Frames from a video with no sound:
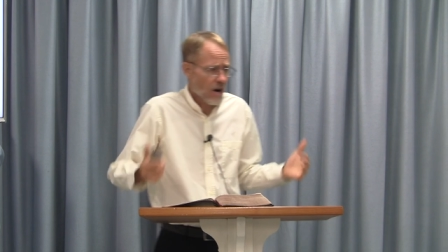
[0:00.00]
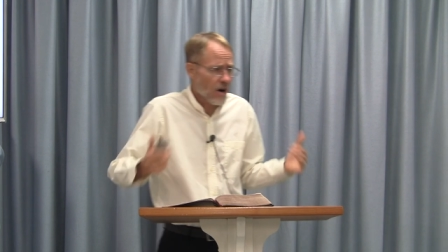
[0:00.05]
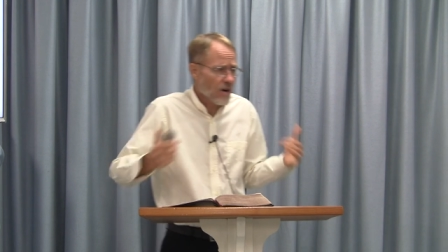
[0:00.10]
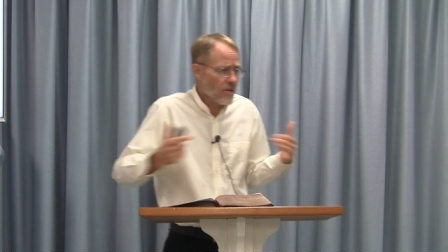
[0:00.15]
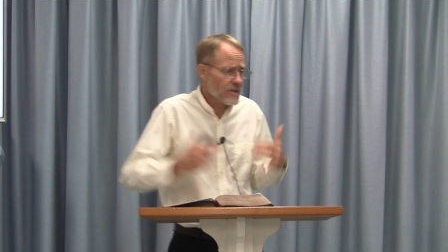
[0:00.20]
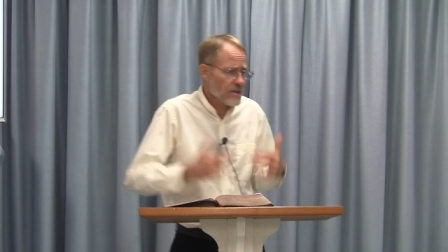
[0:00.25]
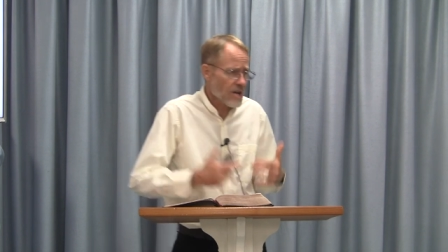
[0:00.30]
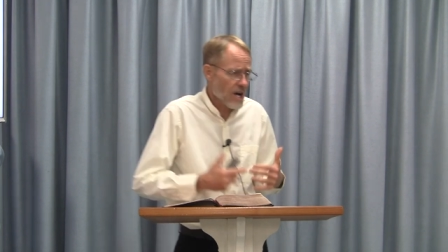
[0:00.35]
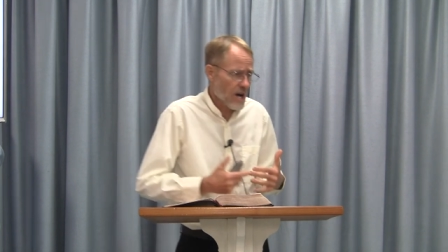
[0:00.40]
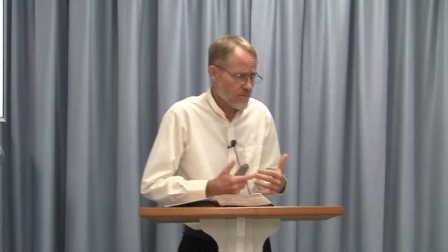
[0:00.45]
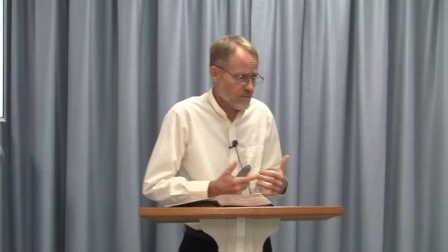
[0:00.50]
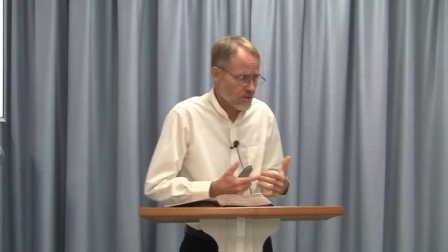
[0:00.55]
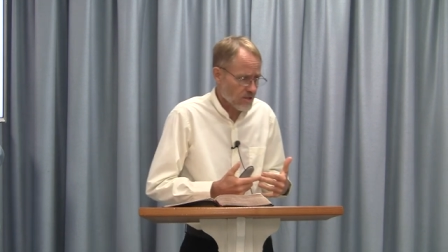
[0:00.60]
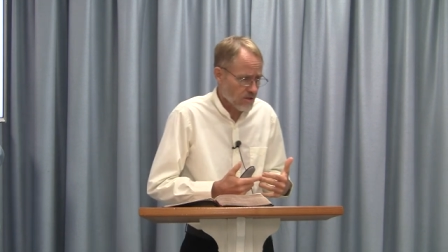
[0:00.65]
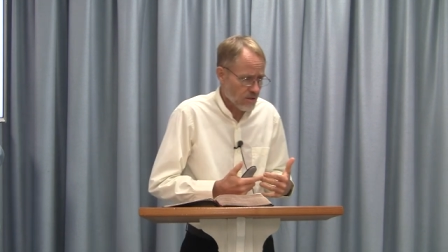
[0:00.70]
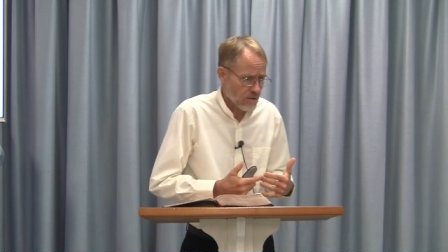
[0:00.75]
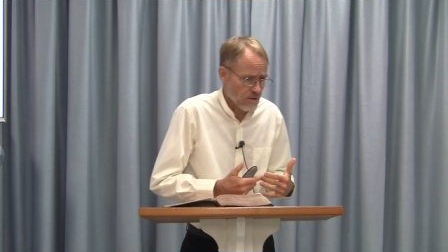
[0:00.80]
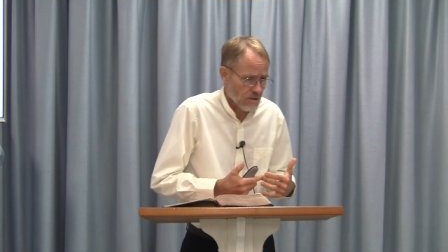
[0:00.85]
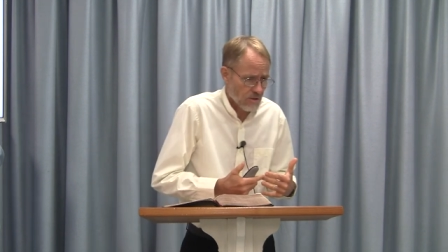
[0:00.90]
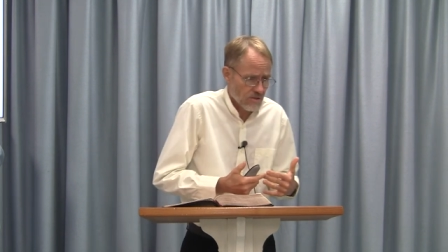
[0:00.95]
all the
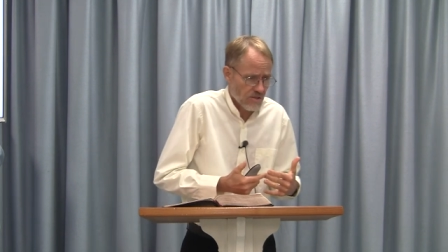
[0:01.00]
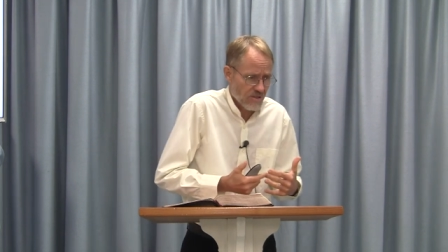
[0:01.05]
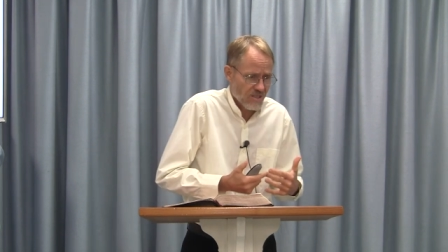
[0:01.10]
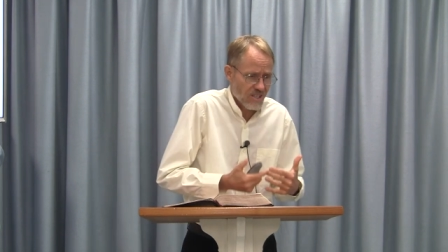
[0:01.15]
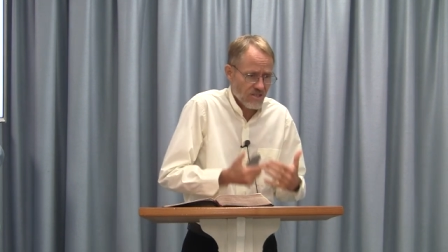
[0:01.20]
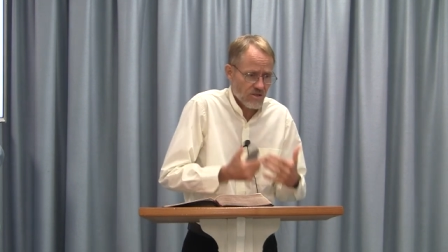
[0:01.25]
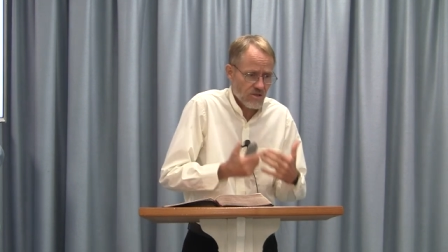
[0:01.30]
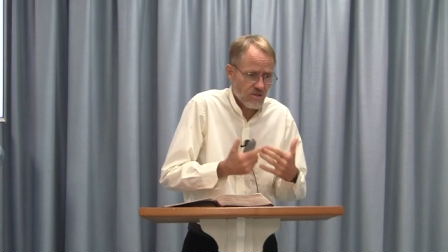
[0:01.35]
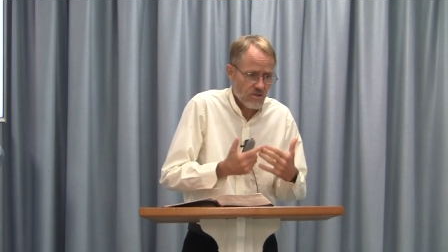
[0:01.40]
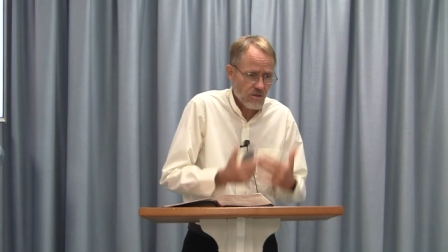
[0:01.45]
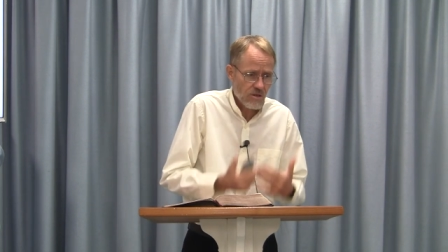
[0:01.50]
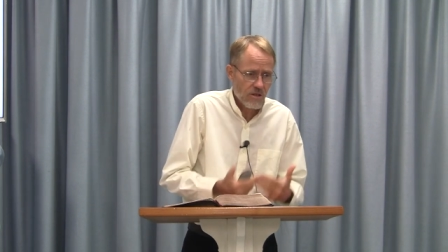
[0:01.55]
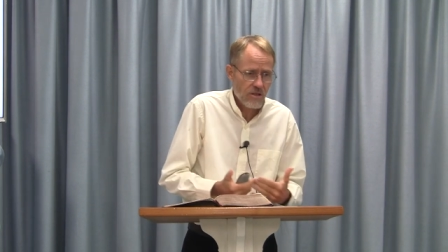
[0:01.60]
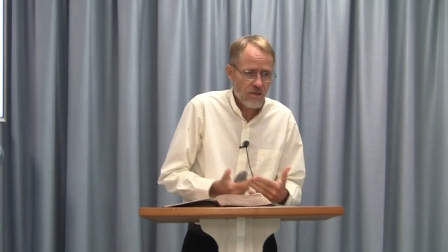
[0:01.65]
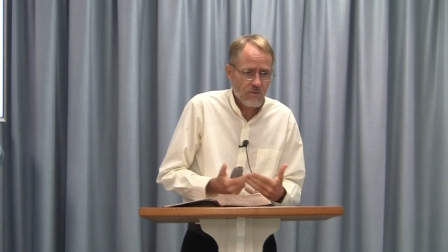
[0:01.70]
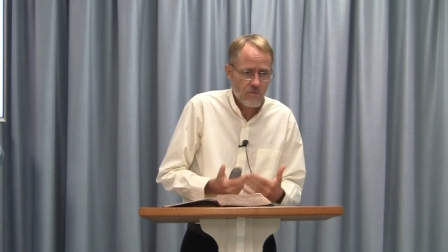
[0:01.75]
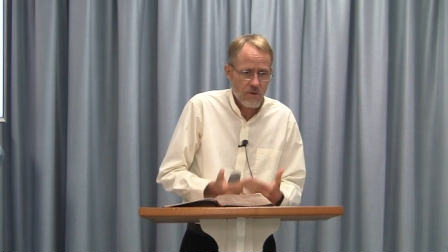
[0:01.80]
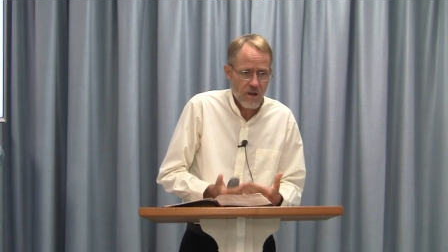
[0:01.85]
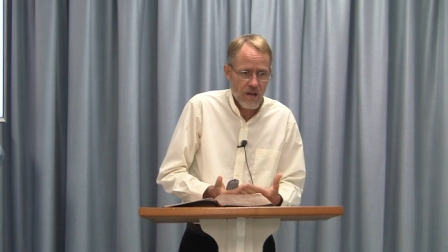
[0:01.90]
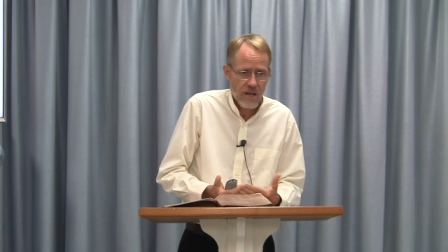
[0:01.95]
obstacles that stood in
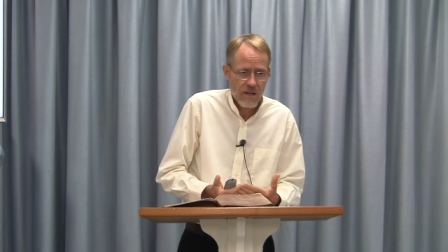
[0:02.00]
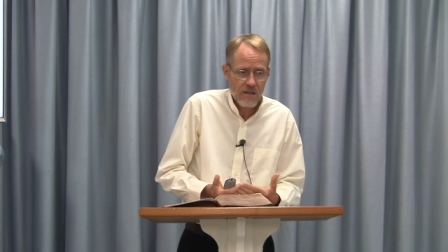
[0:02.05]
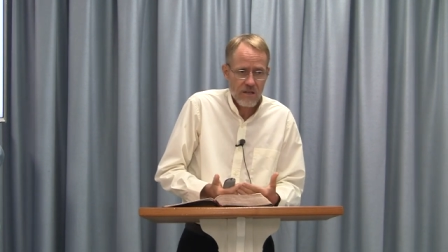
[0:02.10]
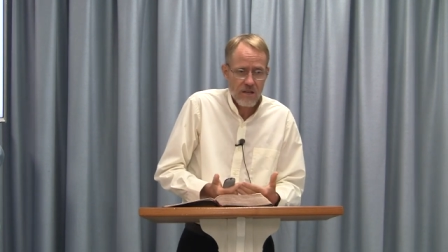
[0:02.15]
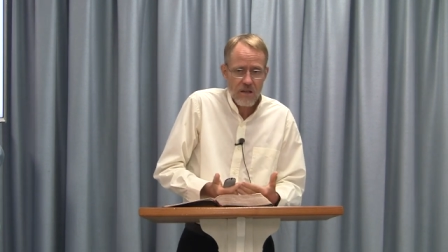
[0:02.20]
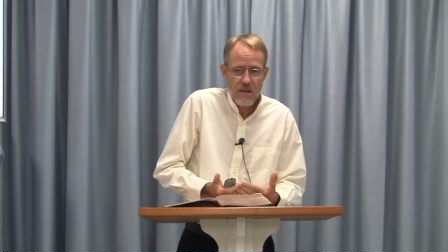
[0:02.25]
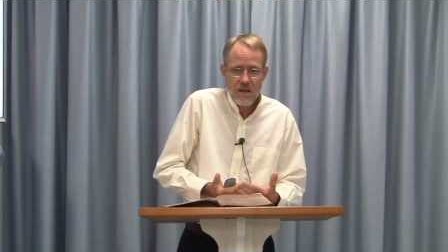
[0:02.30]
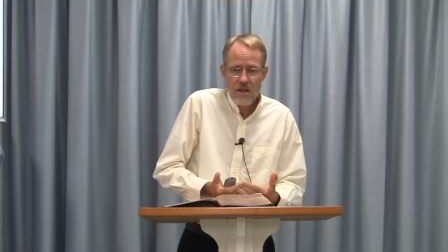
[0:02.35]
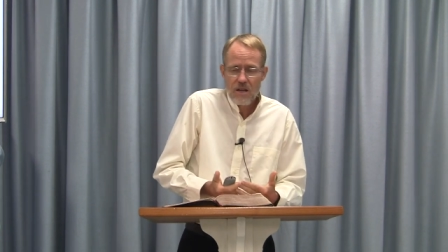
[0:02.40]
the way